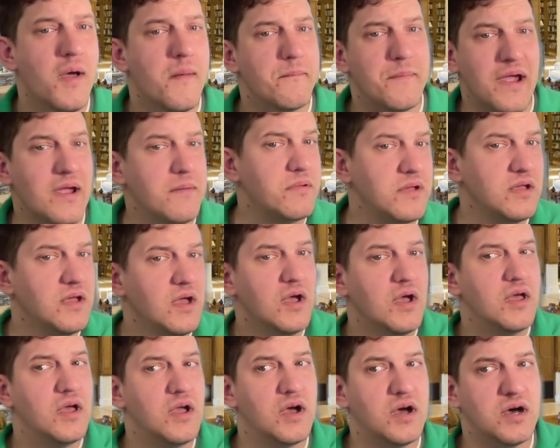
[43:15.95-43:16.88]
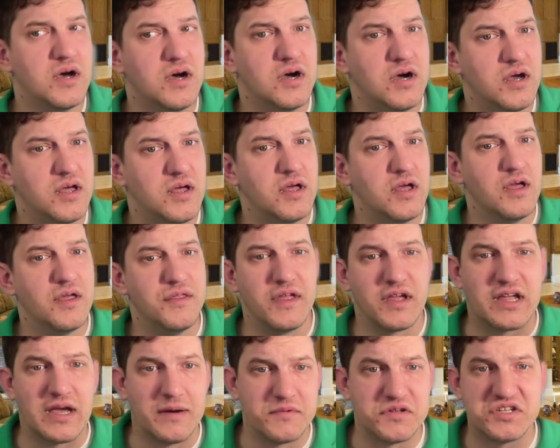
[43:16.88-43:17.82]
Maybe they
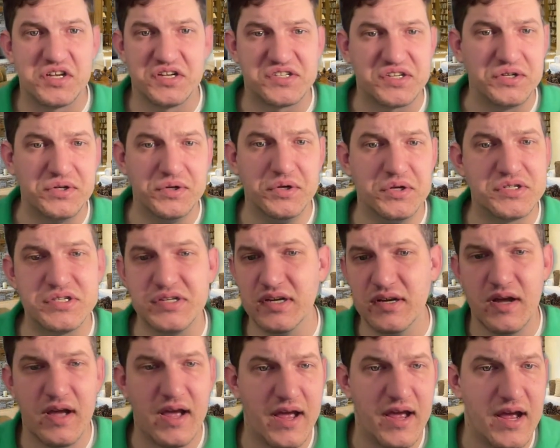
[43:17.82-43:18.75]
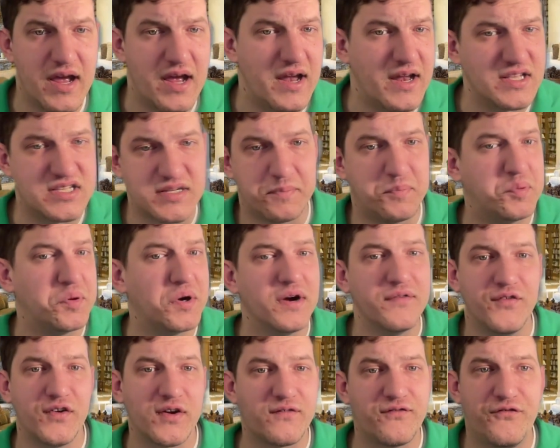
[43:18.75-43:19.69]
come to Tuscaloosa and it's a
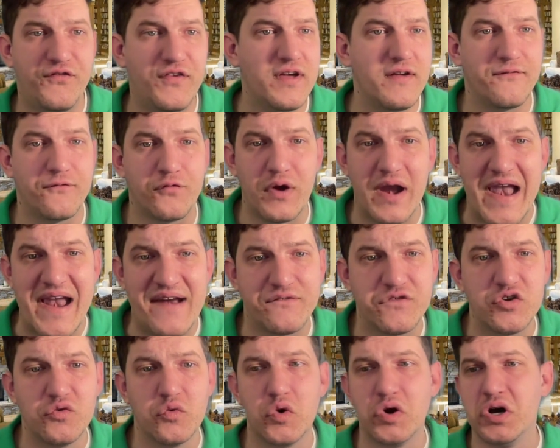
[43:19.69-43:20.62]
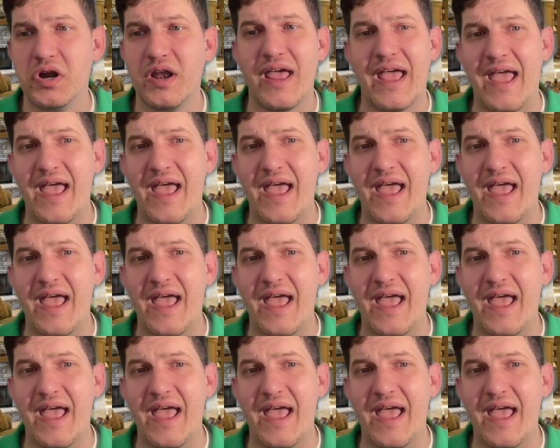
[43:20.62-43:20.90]
perfect fit for everyone.